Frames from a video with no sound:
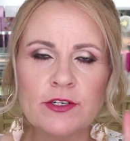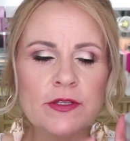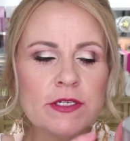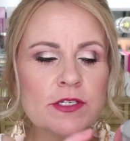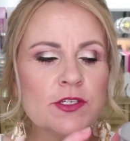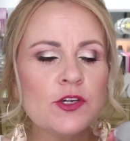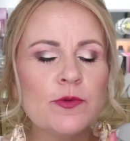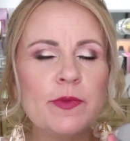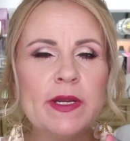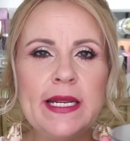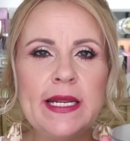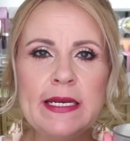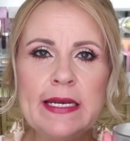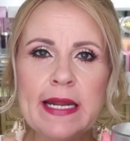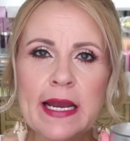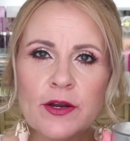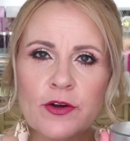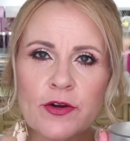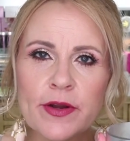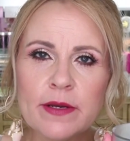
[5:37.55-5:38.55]
that so many
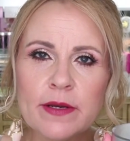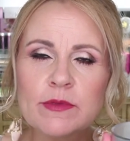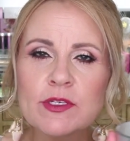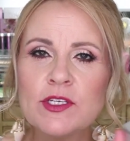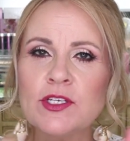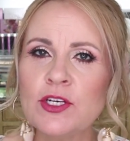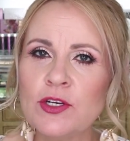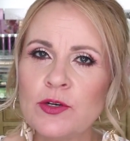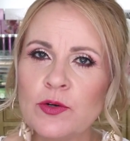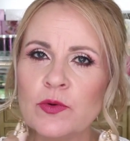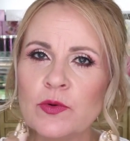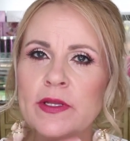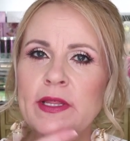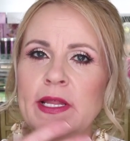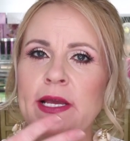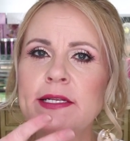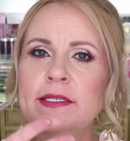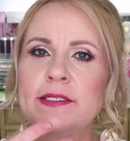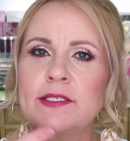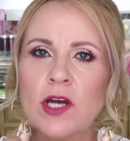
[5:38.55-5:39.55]
neck creams do when
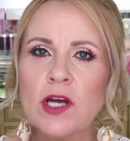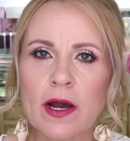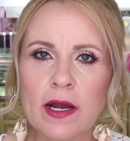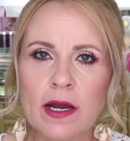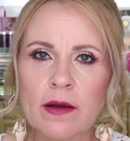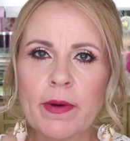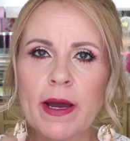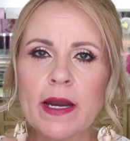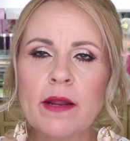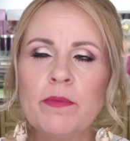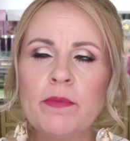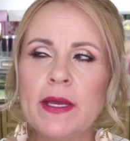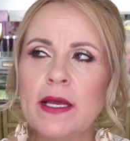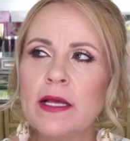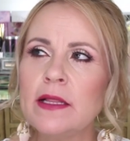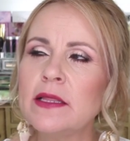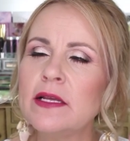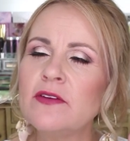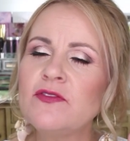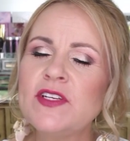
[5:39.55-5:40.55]
they talk about it
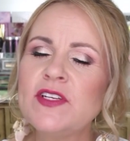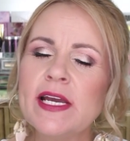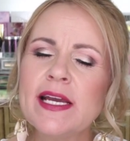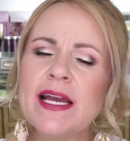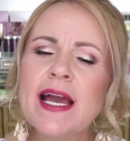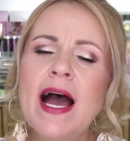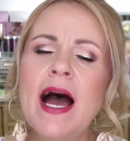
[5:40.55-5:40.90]
being lifting.